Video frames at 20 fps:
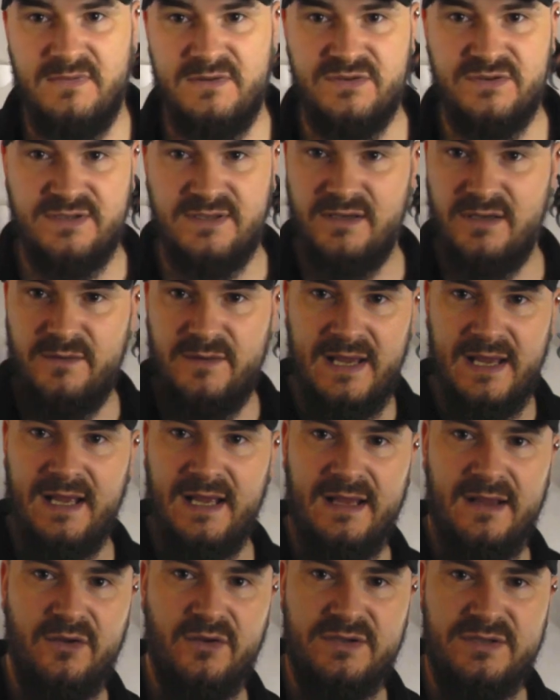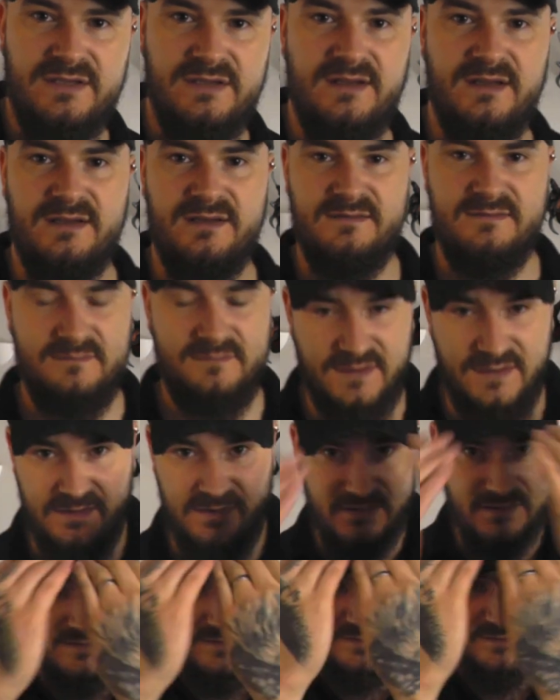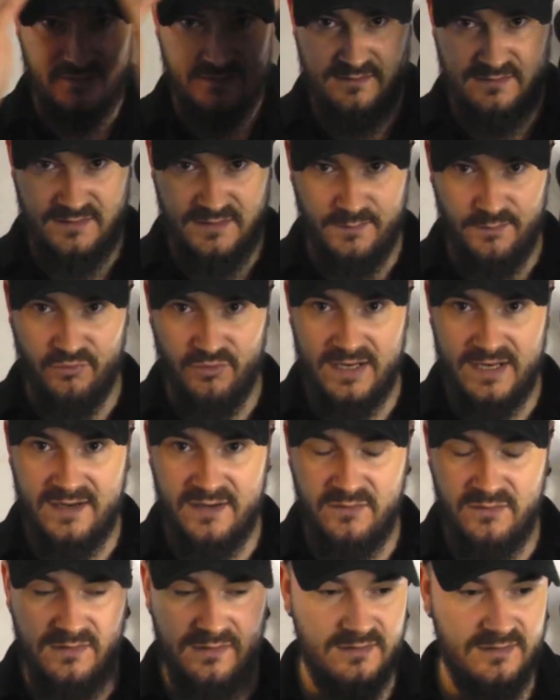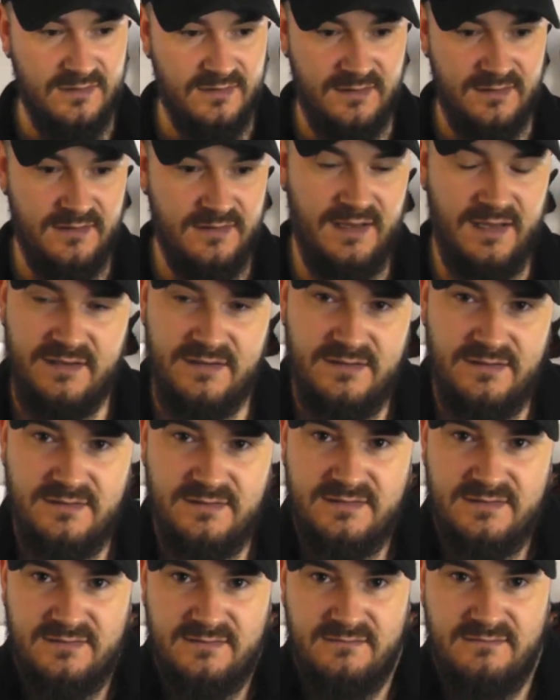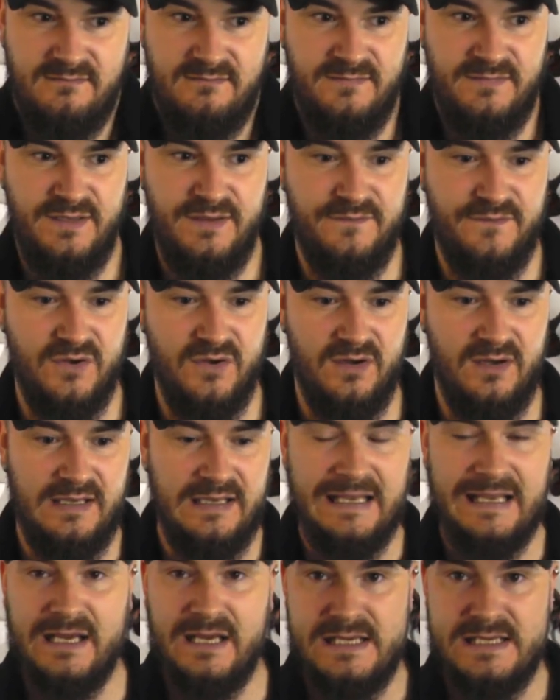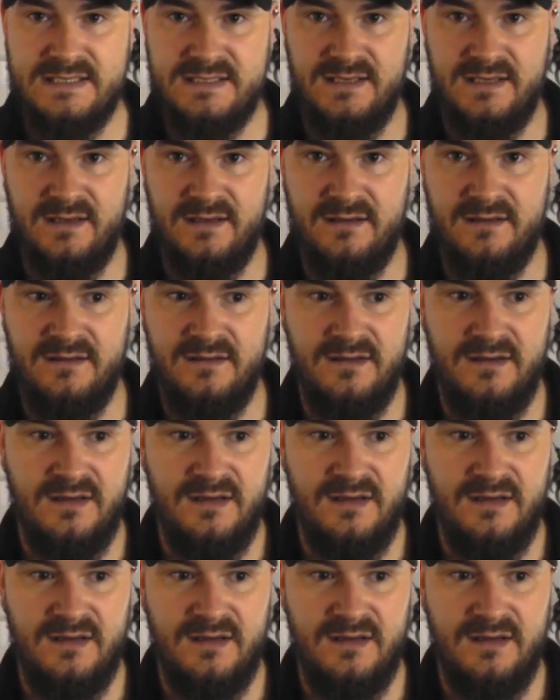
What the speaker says: Just glue the hat onto the brow and you've got a lighter